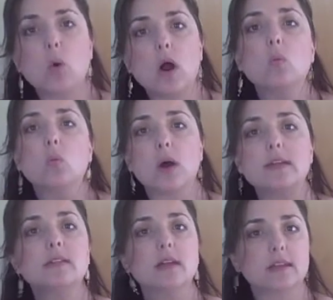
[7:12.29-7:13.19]
What
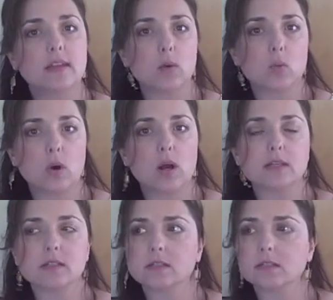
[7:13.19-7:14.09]
was it that
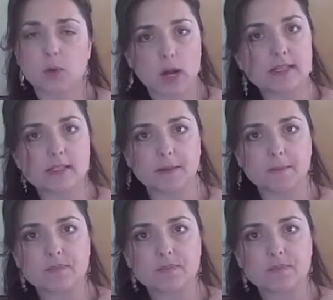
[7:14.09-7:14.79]
was surprising?